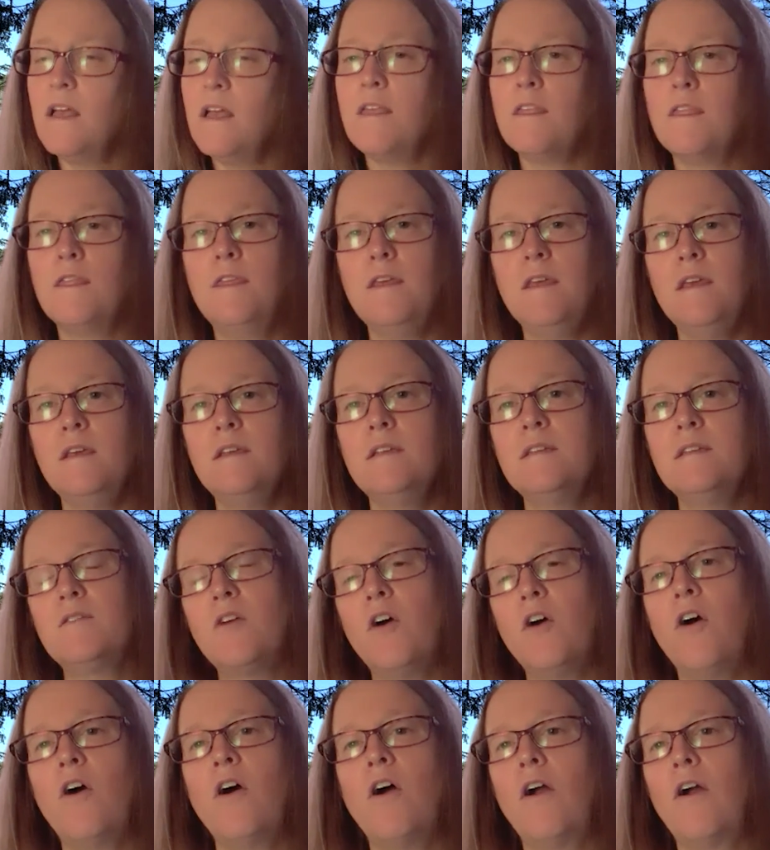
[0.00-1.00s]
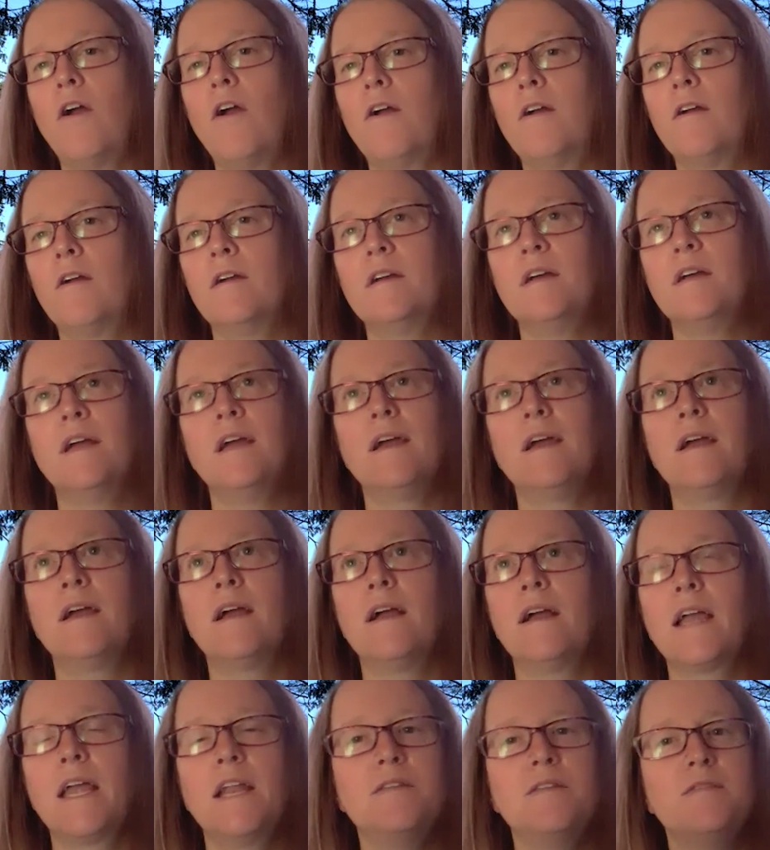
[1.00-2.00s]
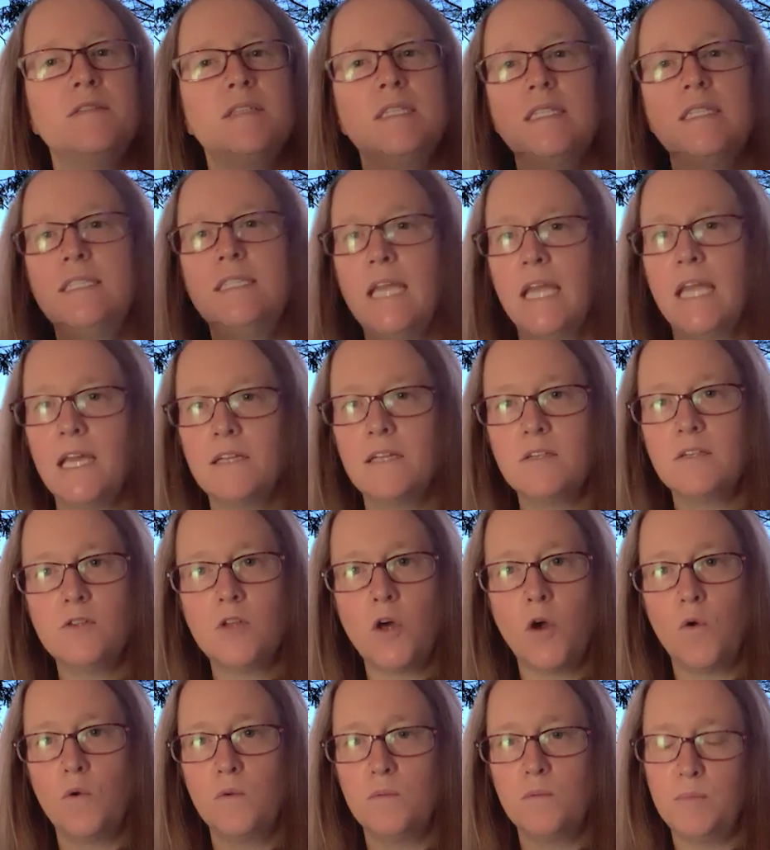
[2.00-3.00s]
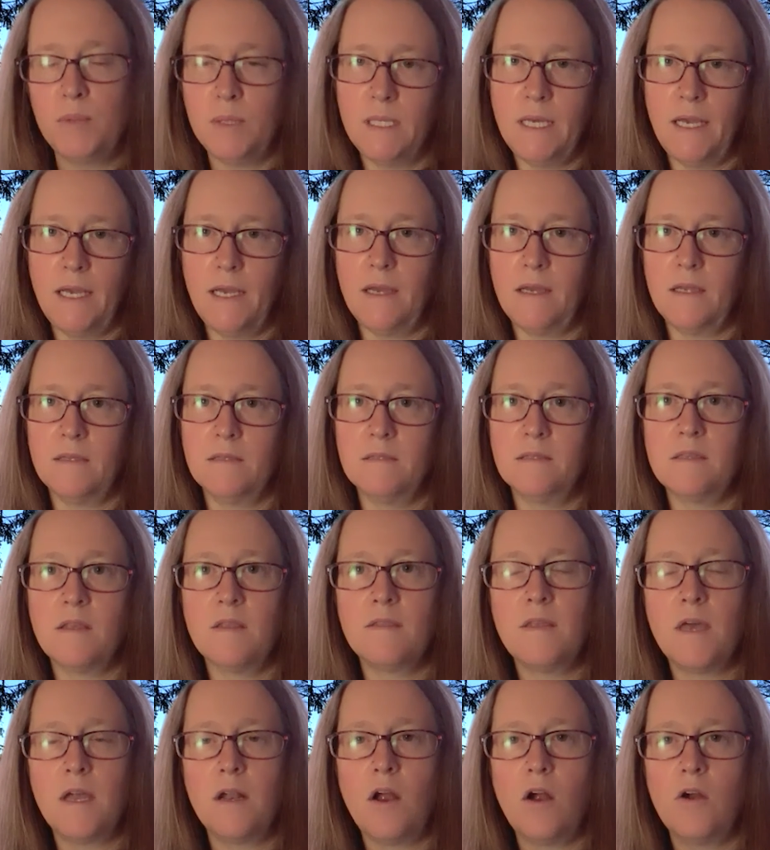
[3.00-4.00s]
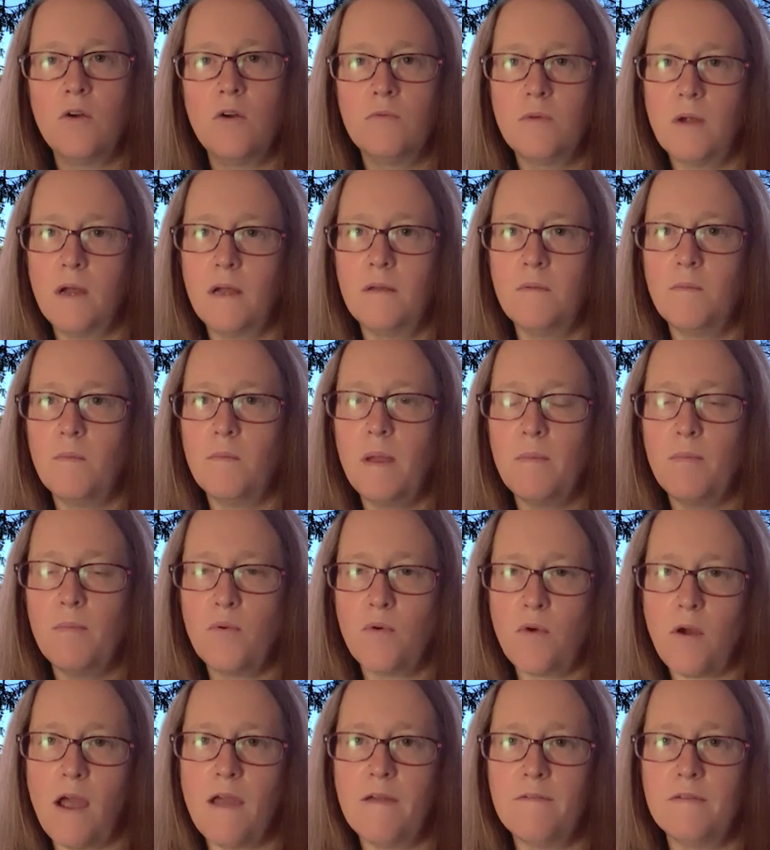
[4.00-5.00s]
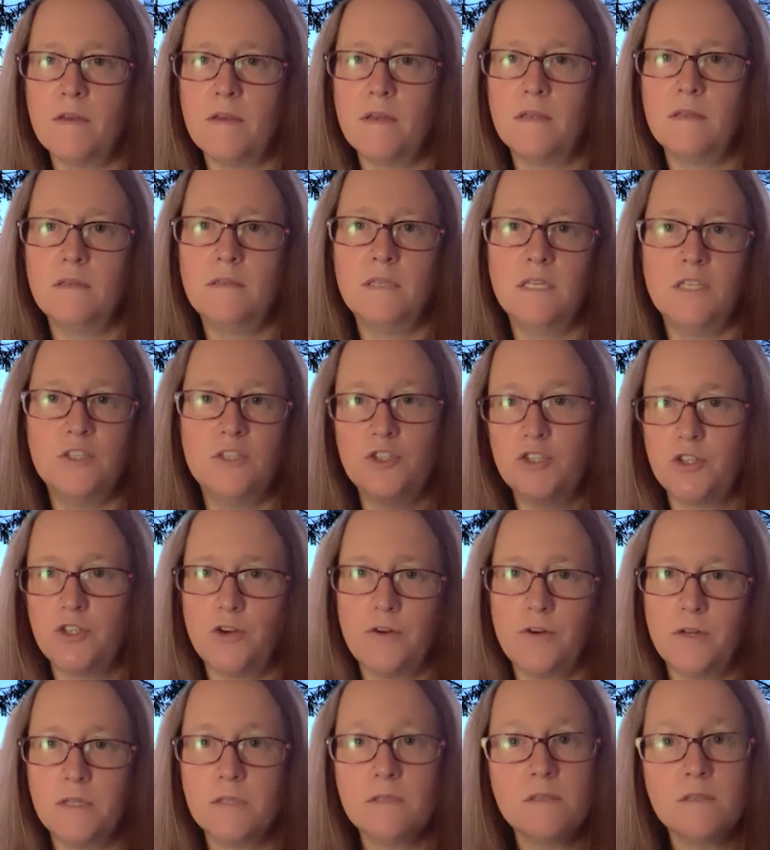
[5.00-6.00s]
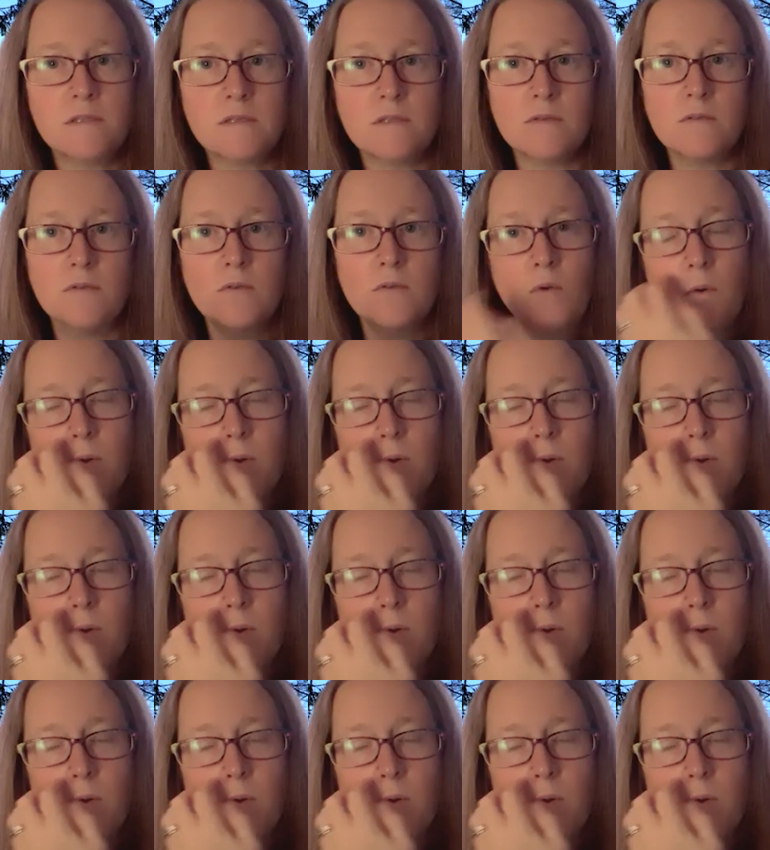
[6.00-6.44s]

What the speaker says: These are kind of standalone plans that are run by private insurance